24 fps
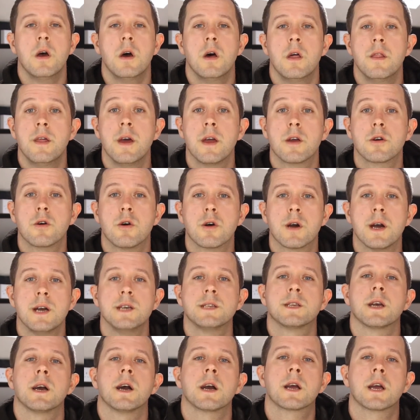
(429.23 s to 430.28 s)
There you go,
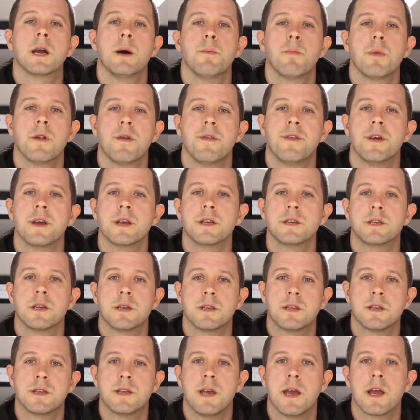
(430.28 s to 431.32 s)
guys, a couple of things just
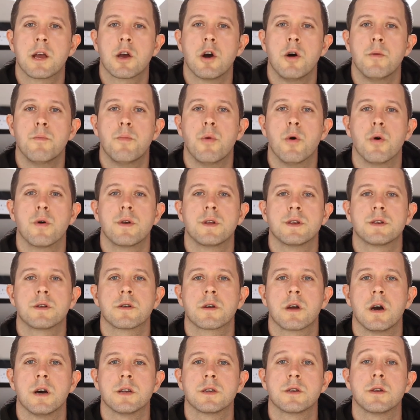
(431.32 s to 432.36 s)
to take on board as
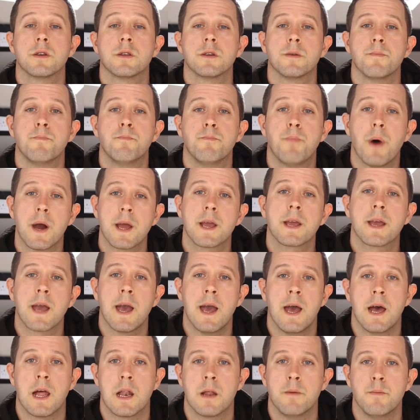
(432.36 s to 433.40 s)
regards to the bike
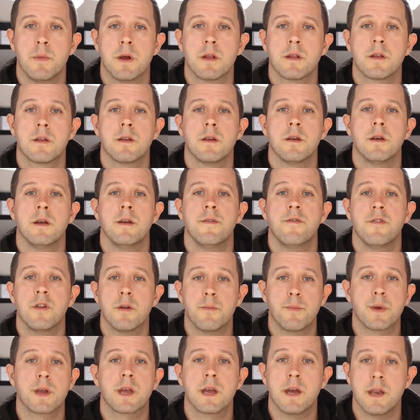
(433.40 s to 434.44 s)
element if you're a
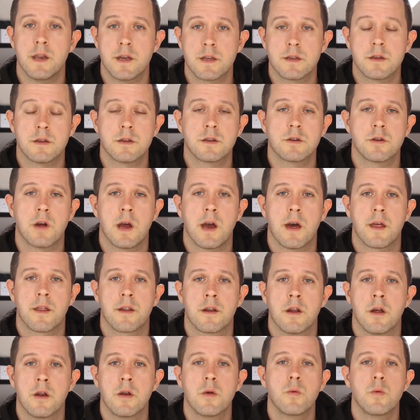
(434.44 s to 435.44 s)
beginner to triathlon.